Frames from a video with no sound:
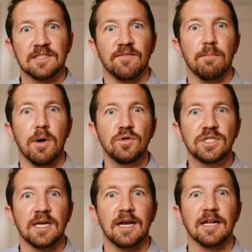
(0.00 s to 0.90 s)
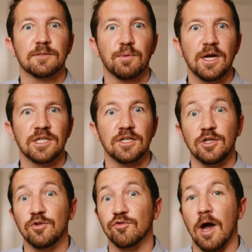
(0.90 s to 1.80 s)
of emotion and expression do
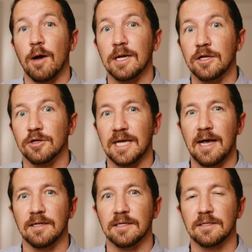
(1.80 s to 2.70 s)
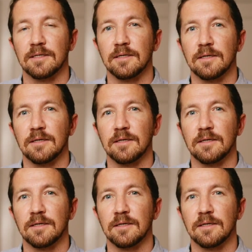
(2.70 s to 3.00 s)
you draw out in your talent?